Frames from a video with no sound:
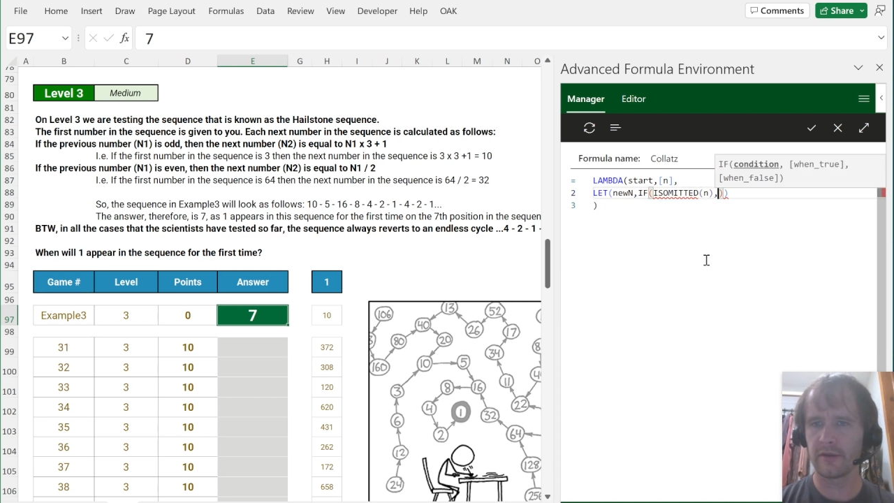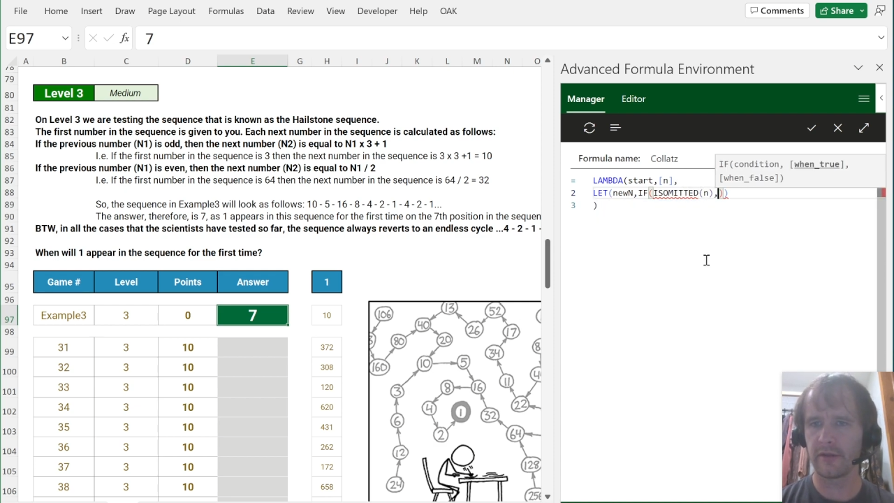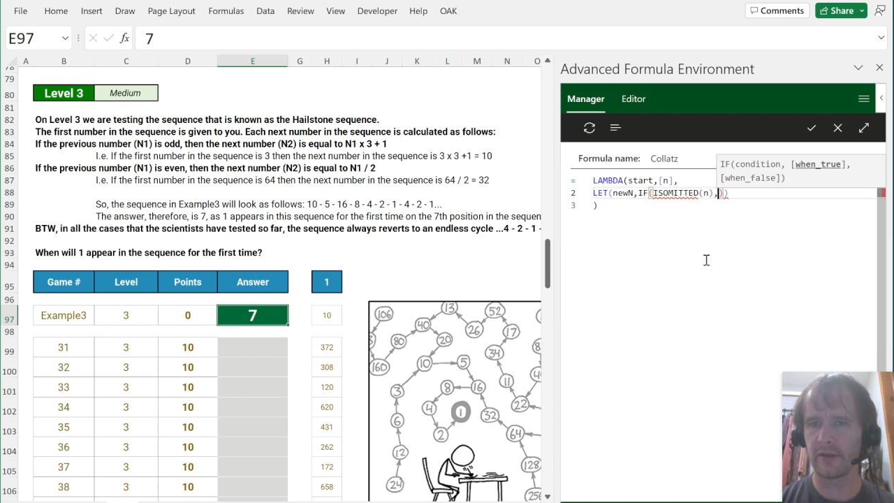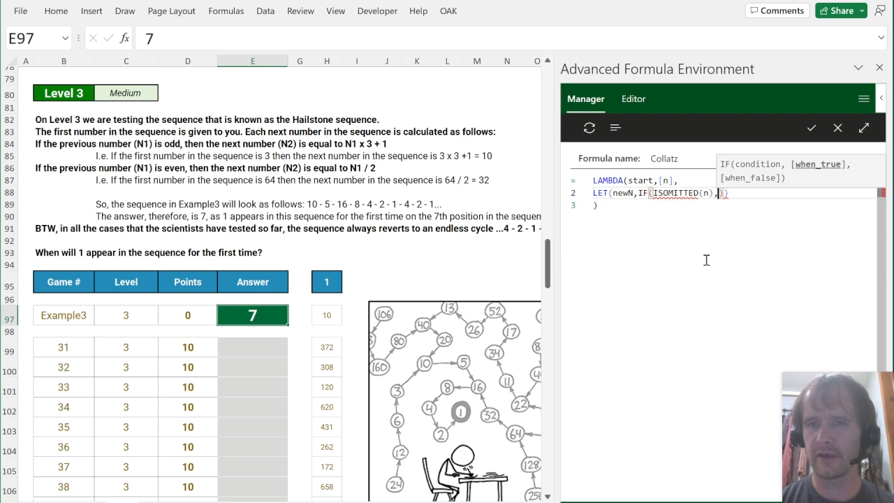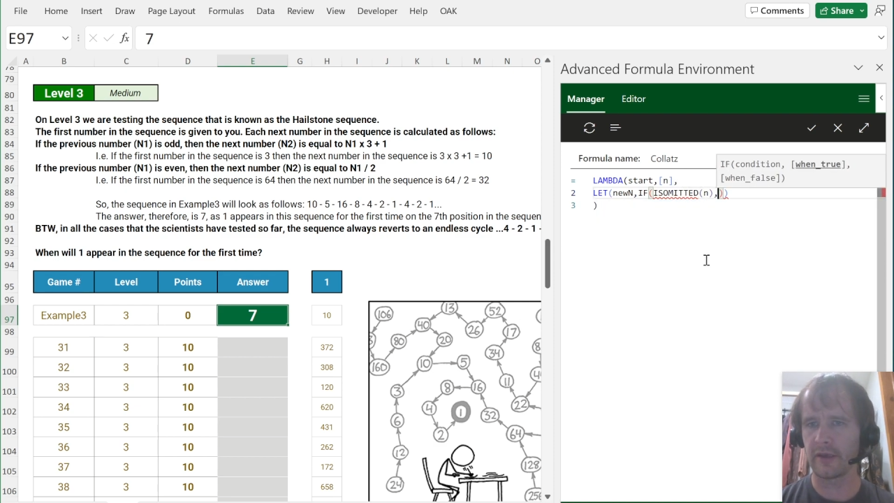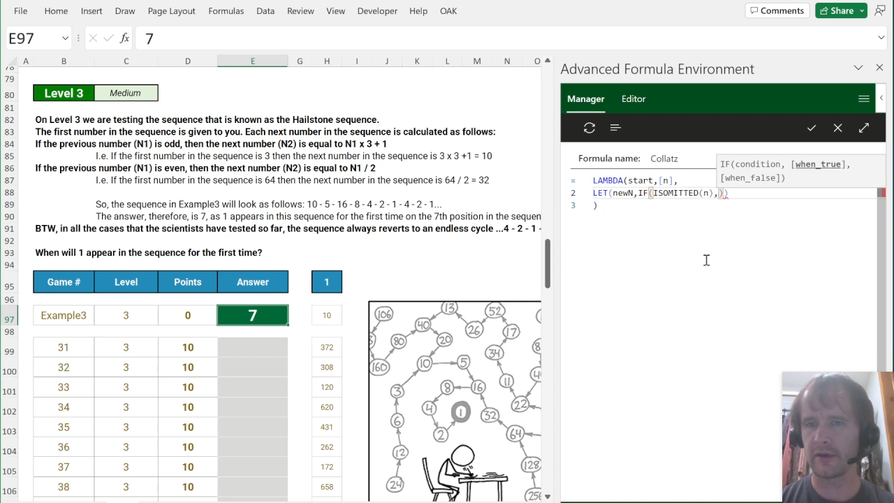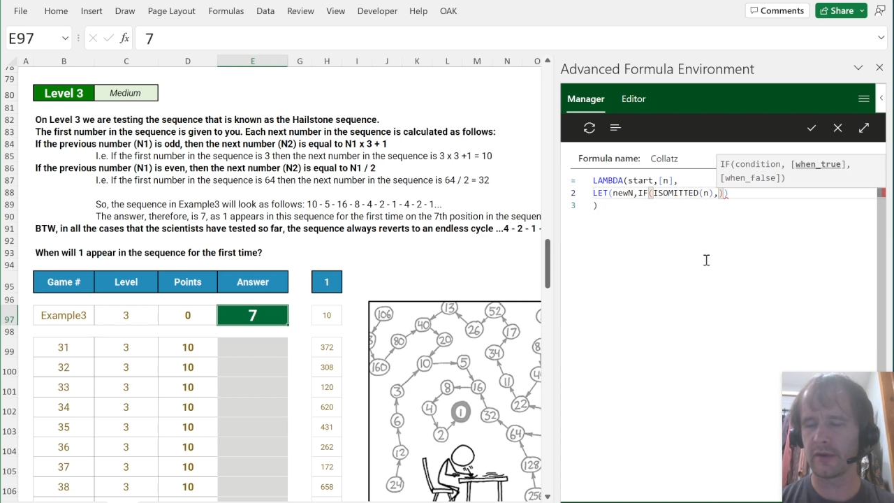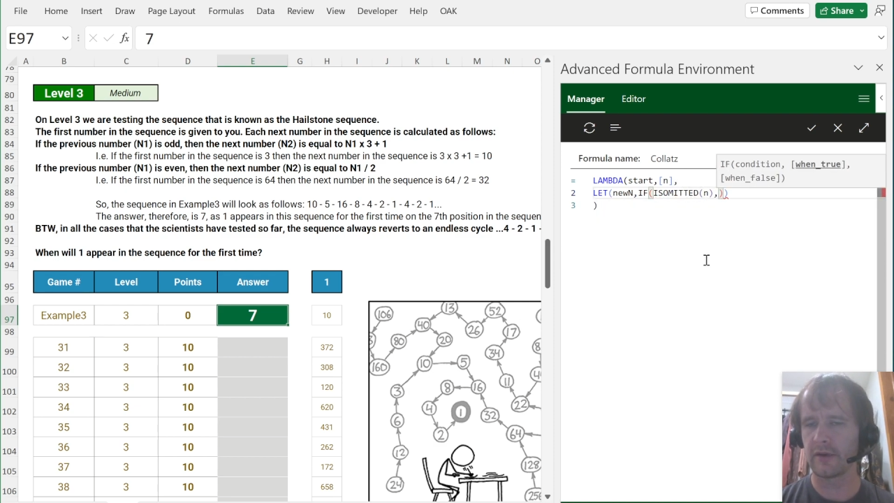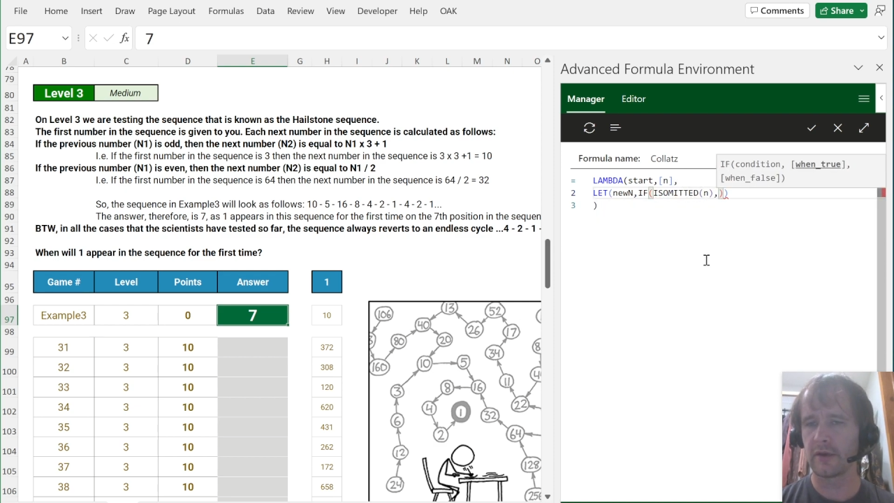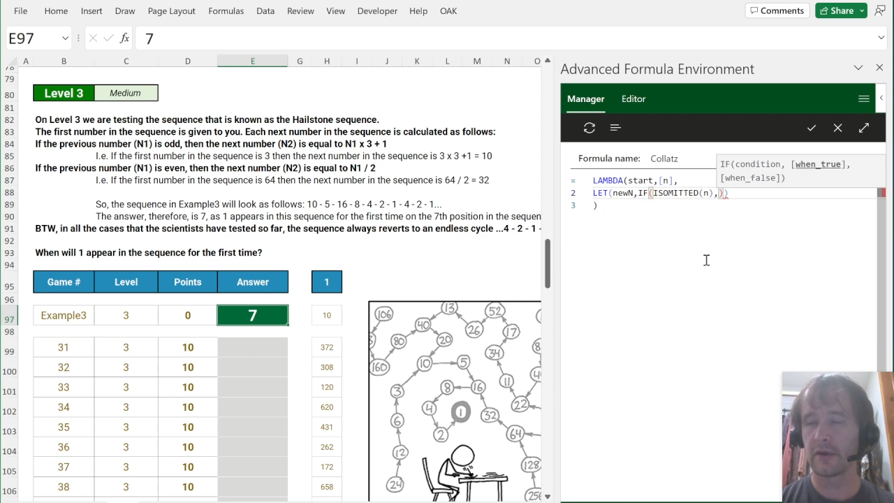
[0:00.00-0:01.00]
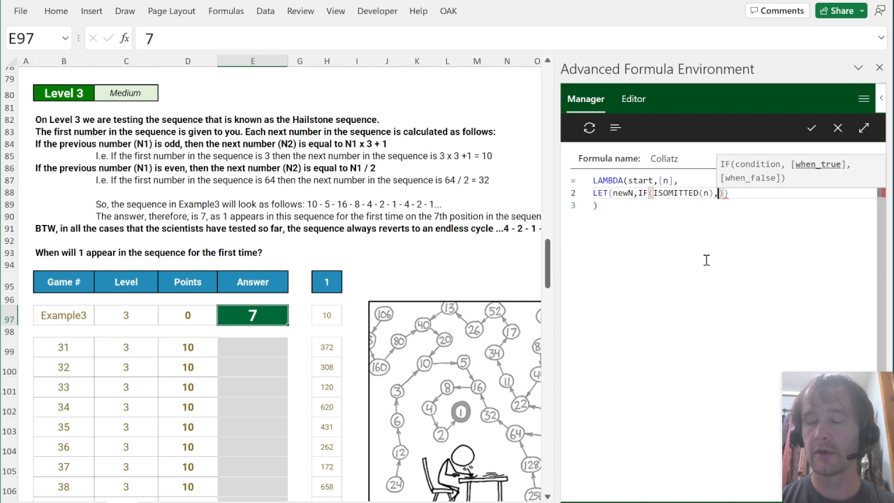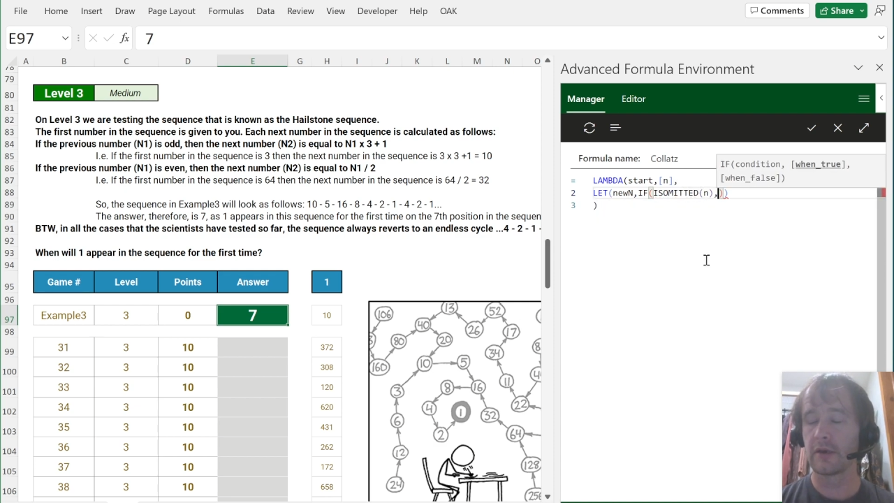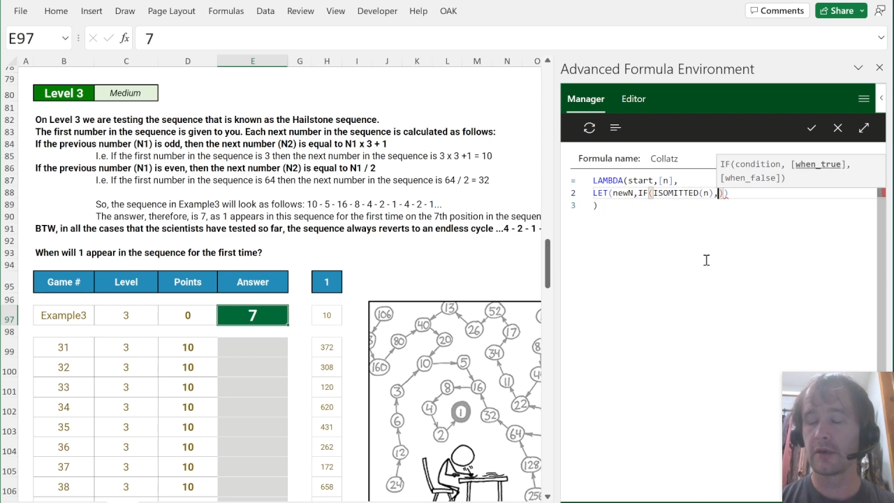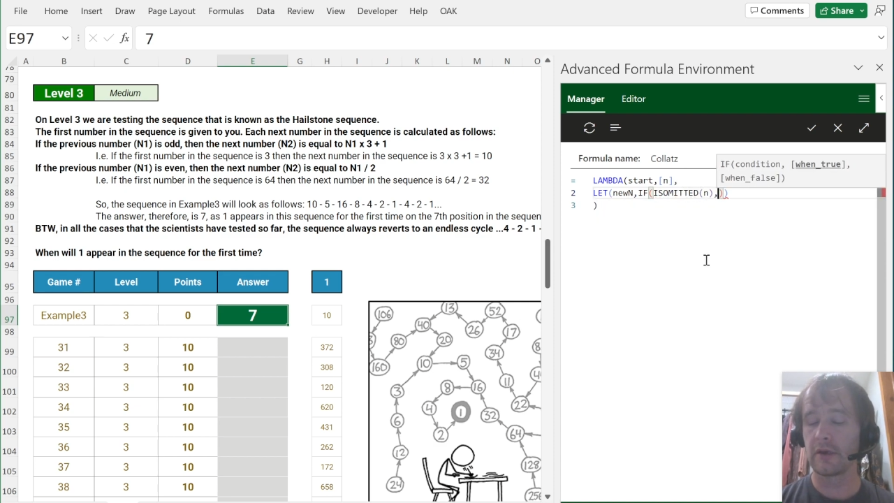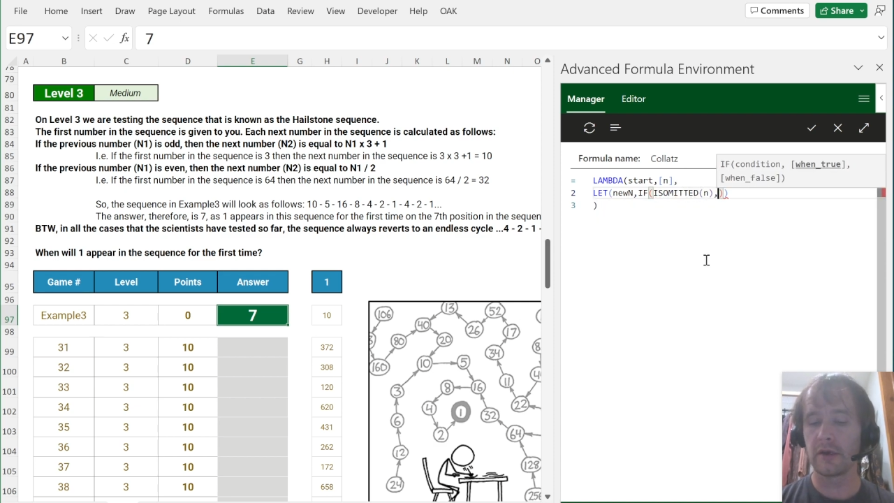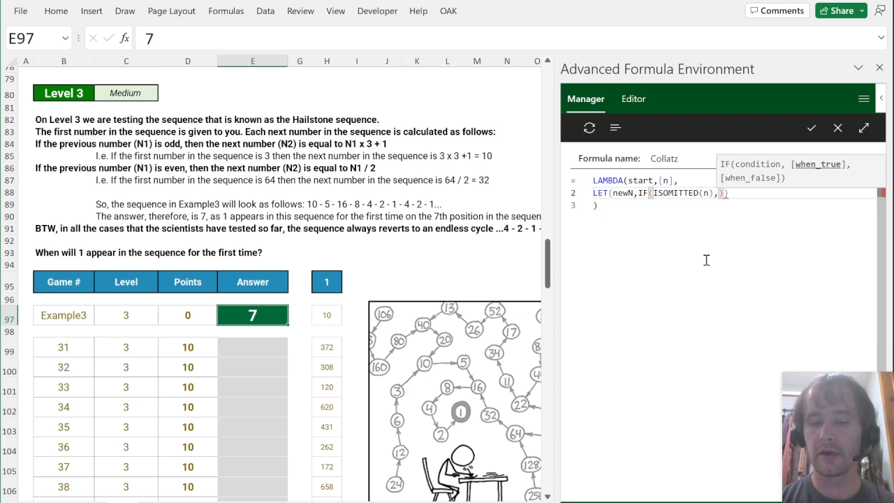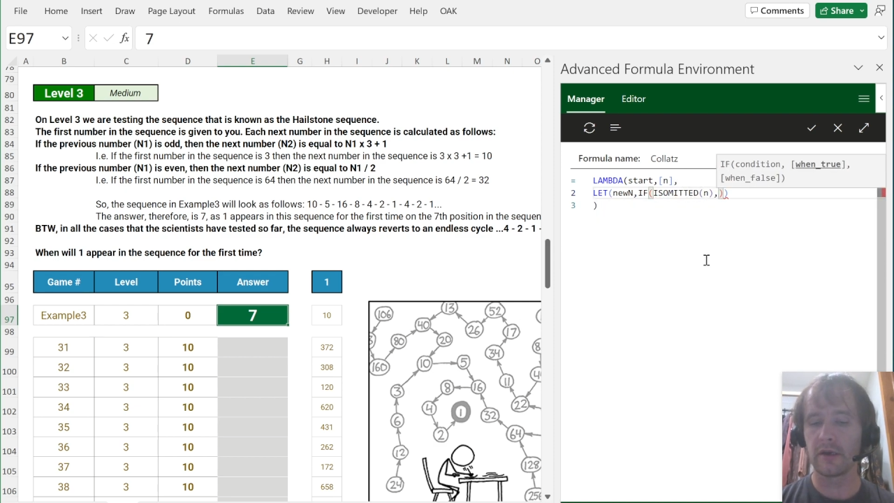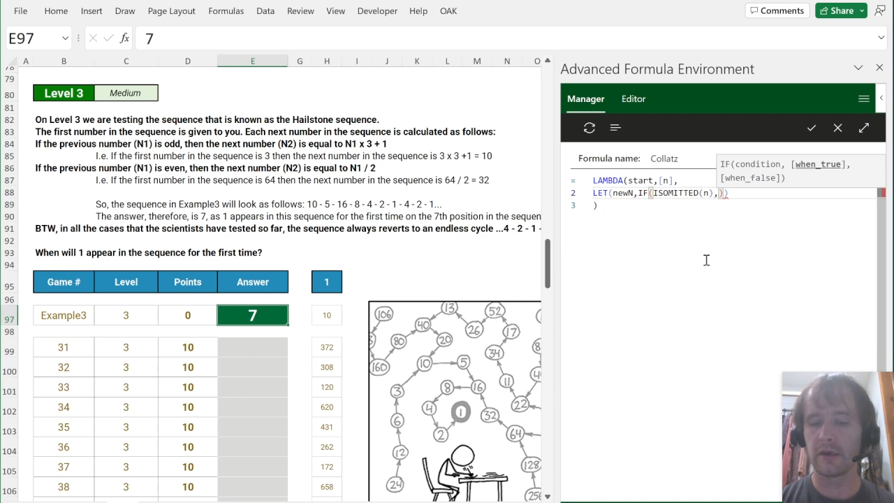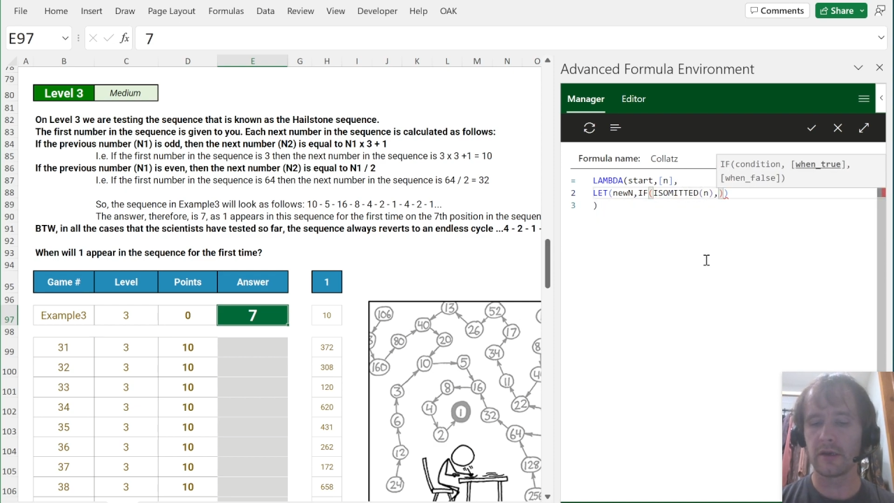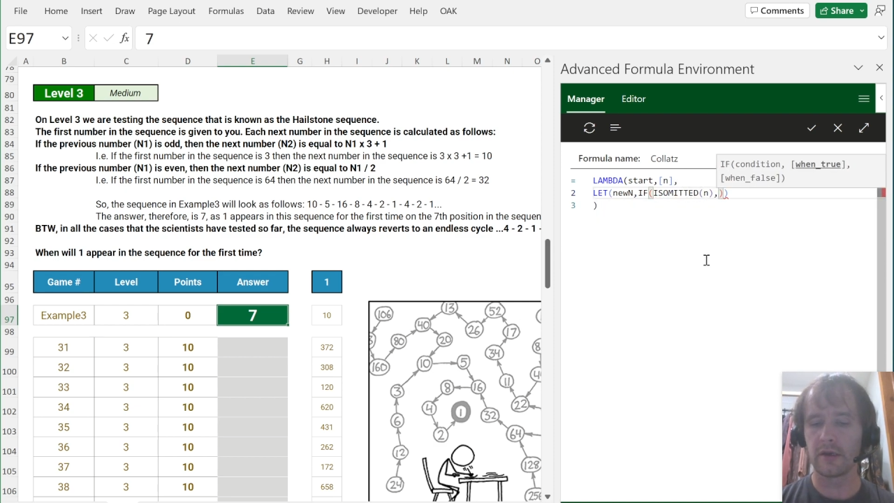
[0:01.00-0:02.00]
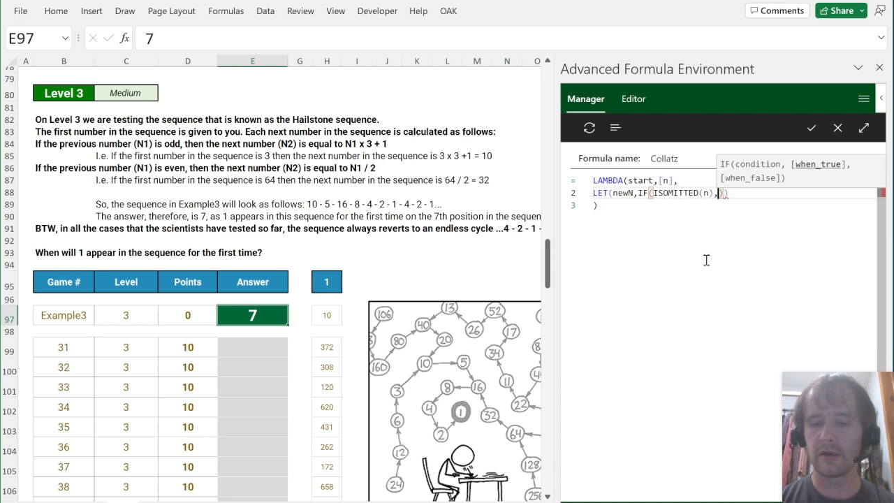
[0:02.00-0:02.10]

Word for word: then uh,